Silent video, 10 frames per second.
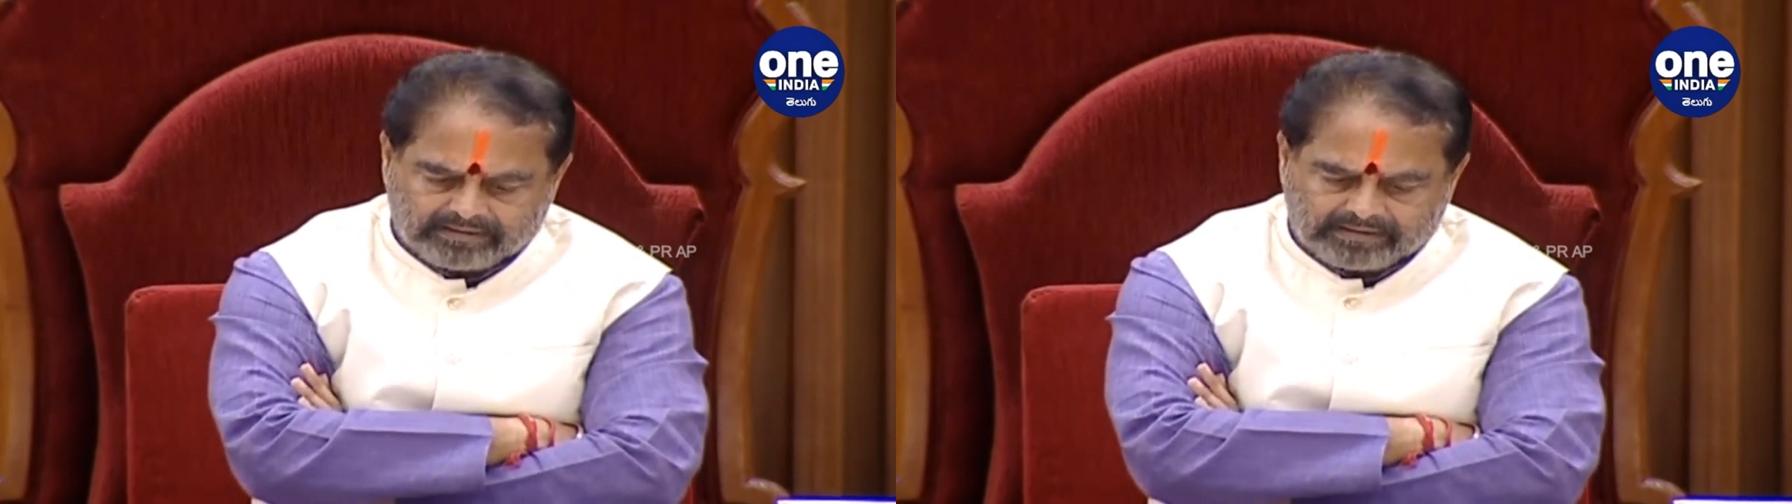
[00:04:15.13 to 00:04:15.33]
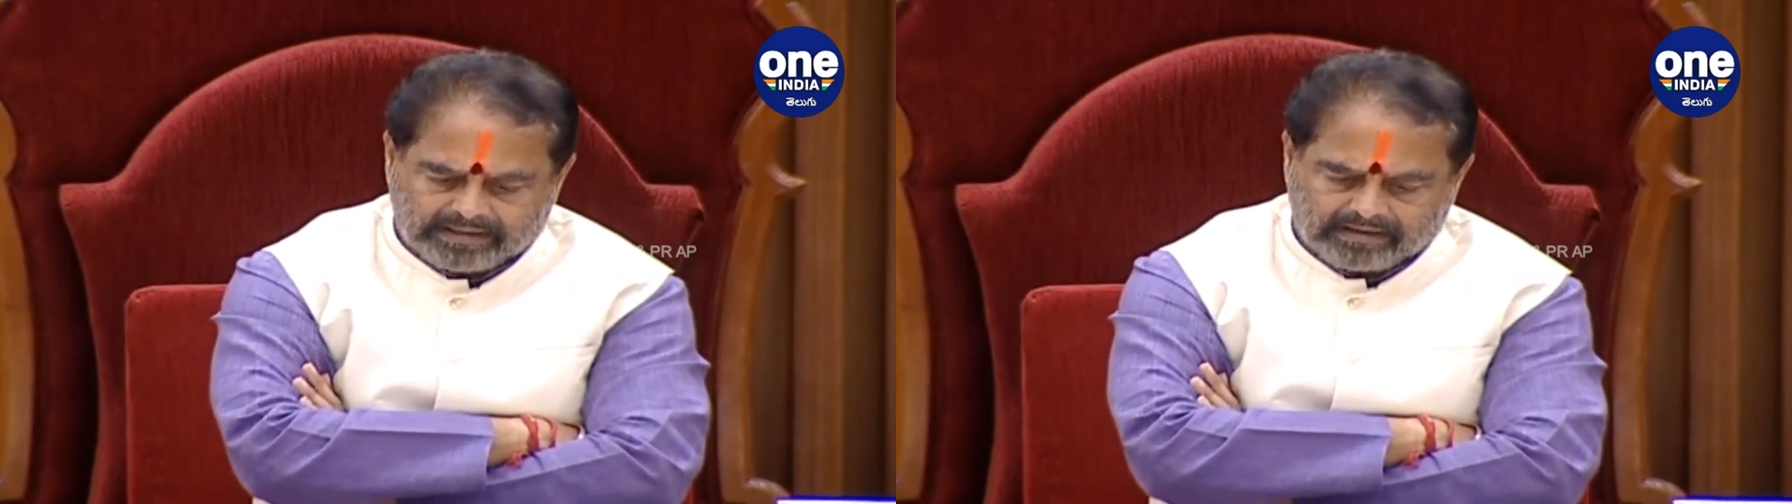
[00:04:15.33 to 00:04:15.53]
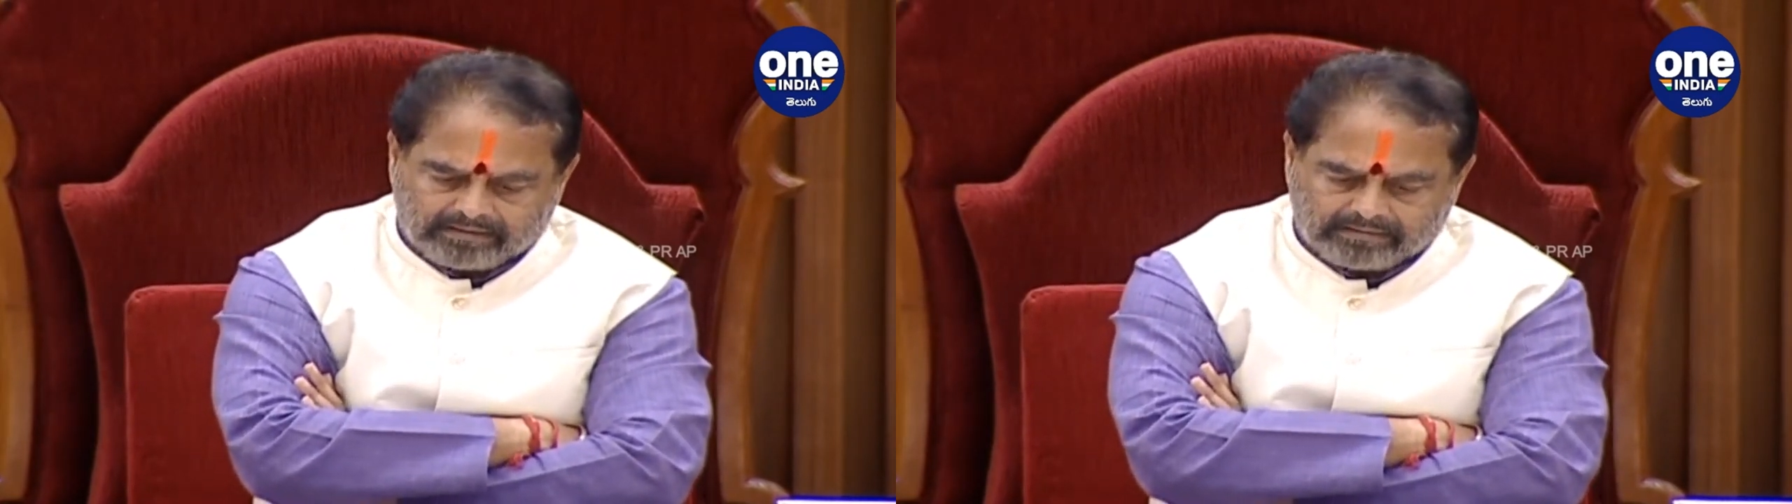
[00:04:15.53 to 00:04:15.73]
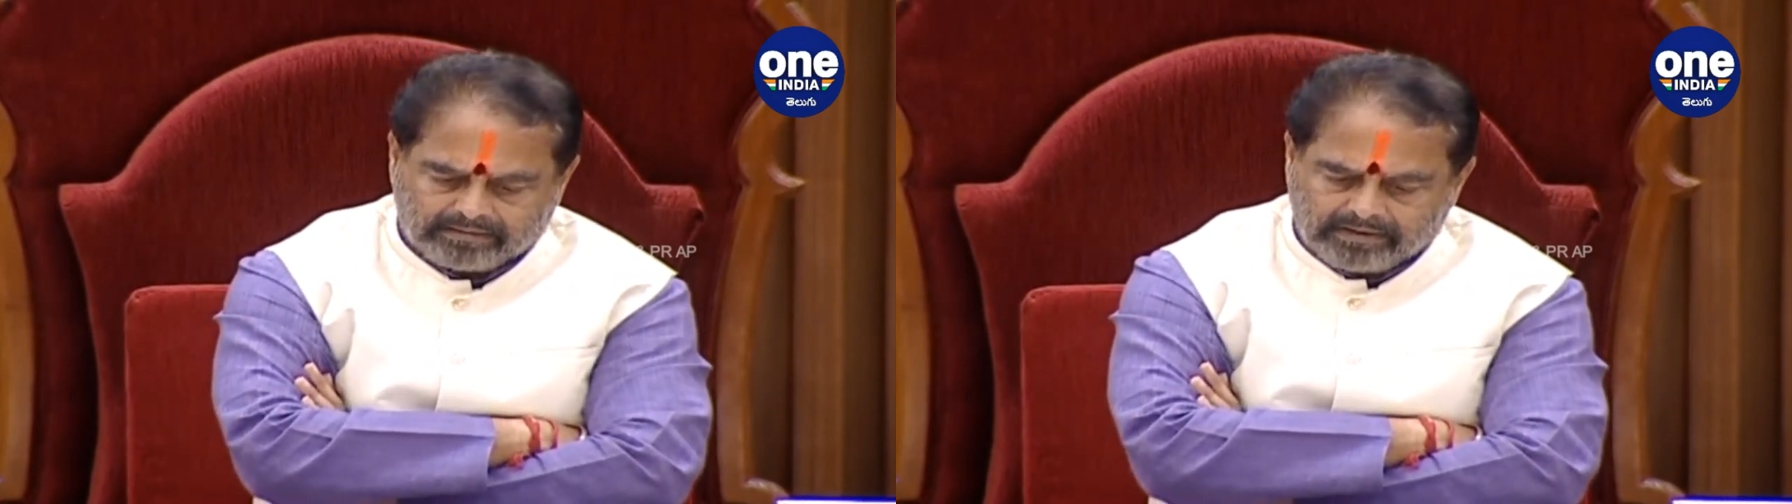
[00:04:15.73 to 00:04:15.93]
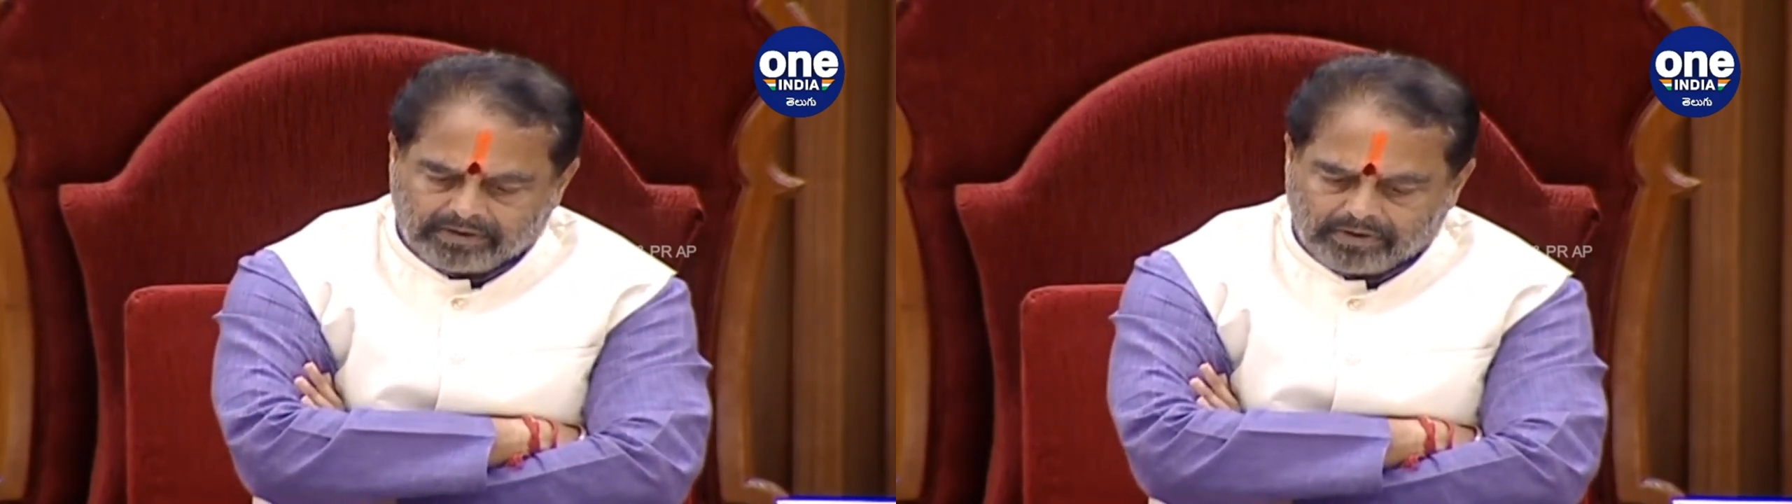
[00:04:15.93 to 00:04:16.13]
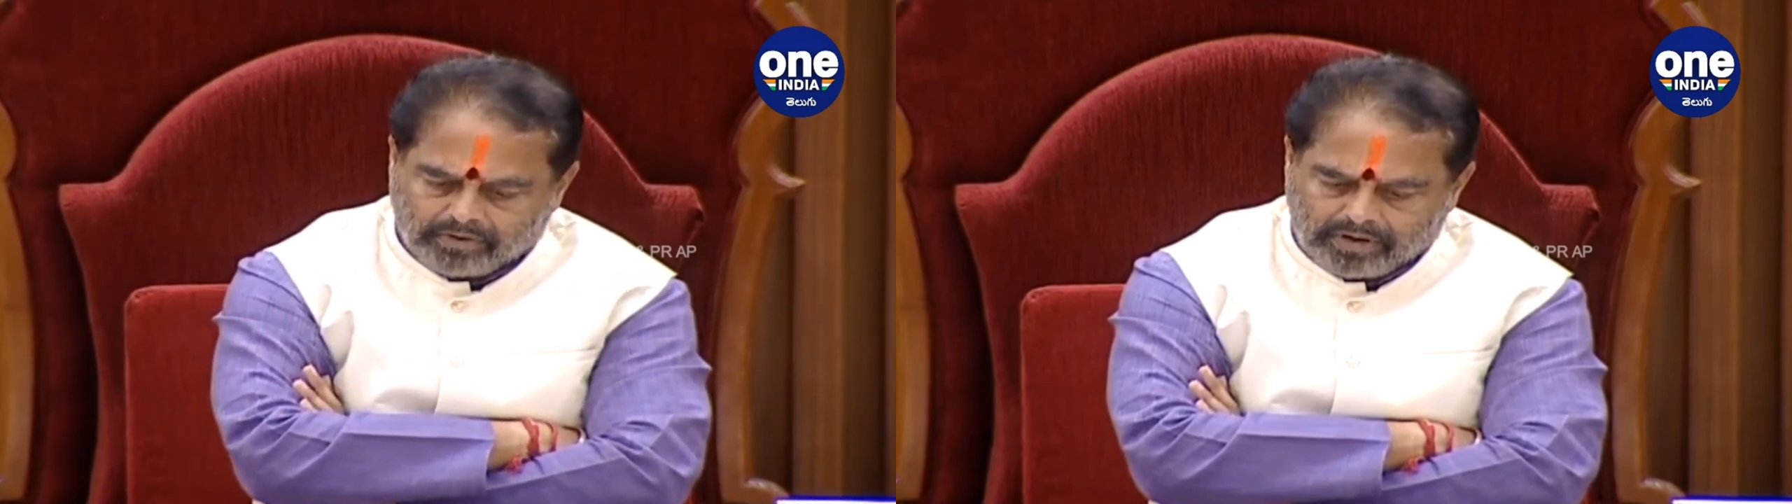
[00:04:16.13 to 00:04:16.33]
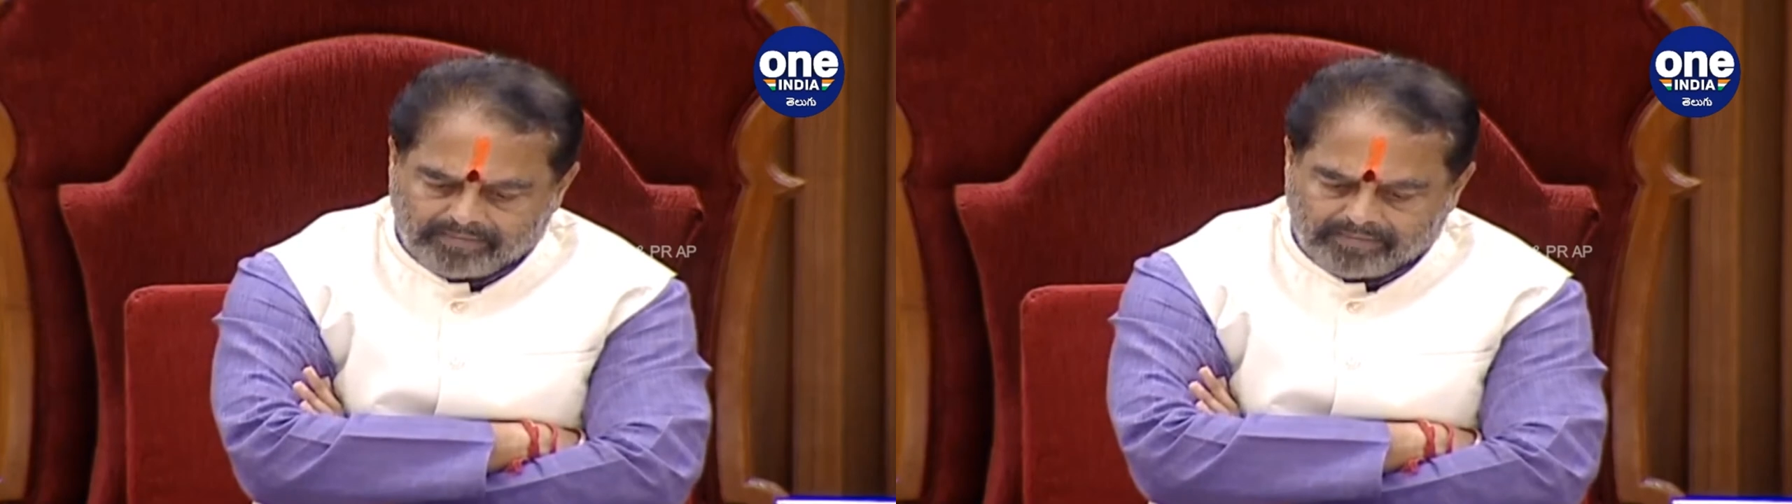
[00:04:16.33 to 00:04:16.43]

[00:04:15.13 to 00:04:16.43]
There are no